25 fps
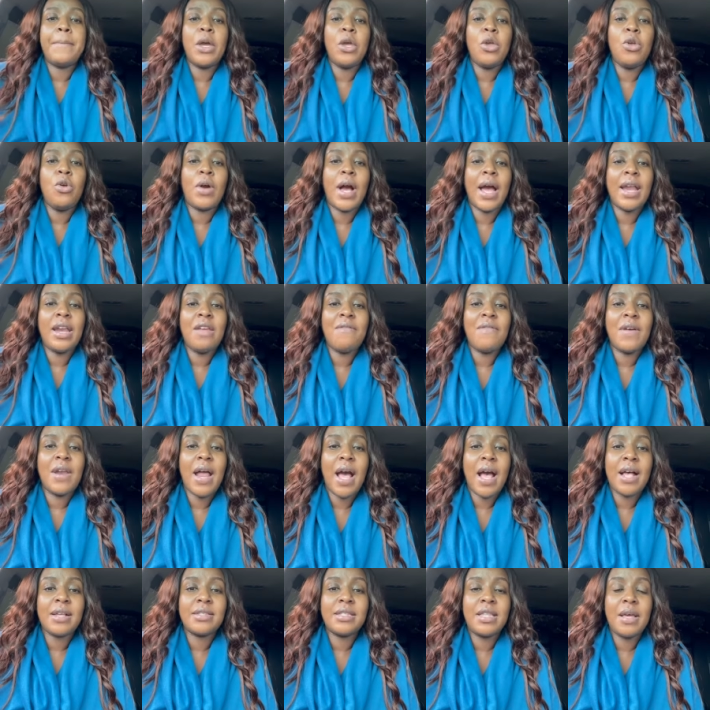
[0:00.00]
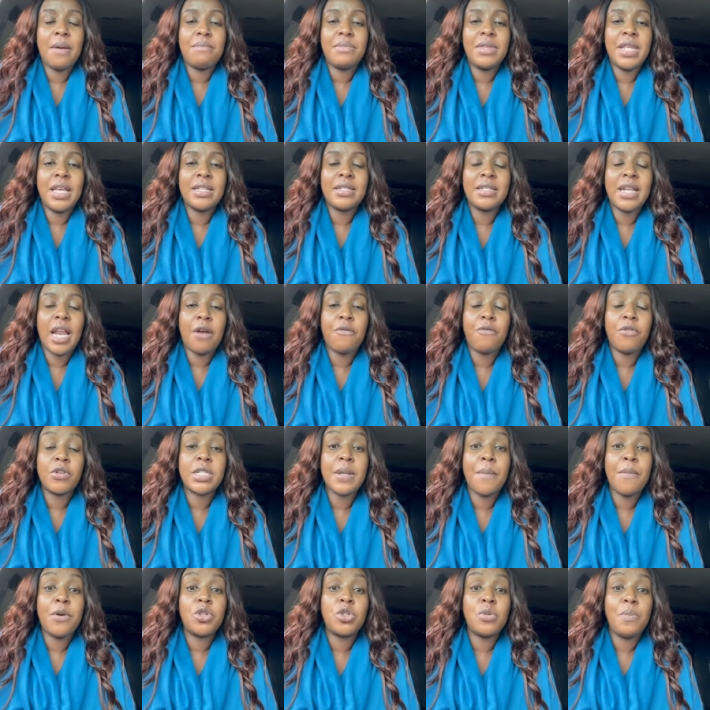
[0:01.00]
You can even ask them things like, for
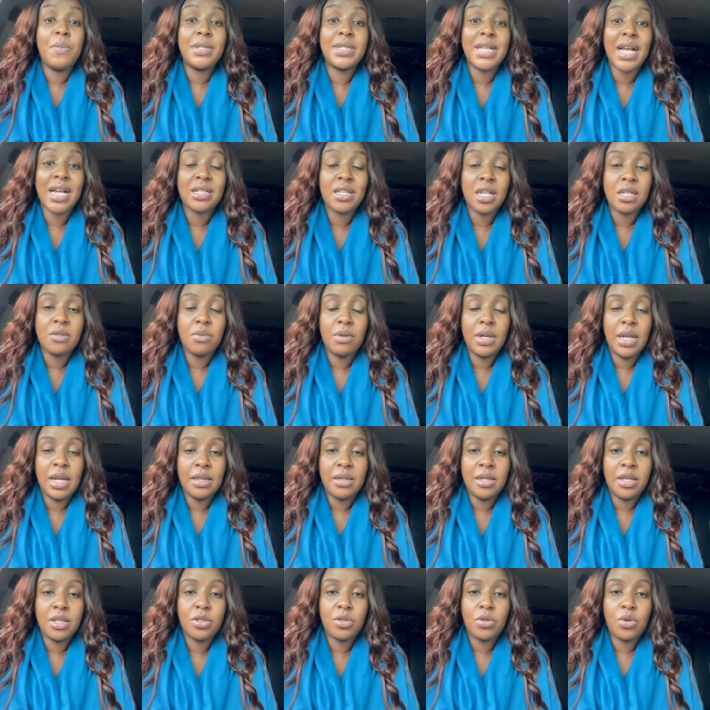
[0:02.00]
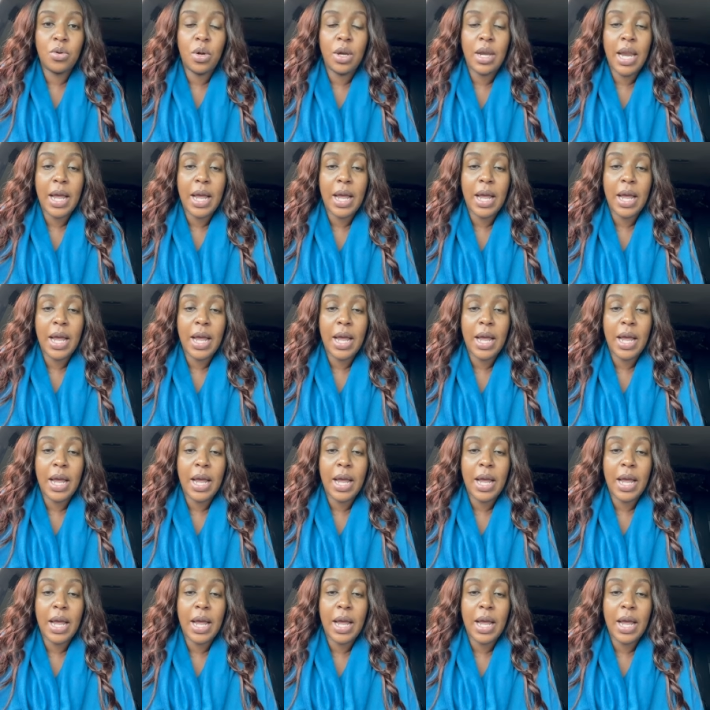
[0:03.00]
someone to be successful in this role,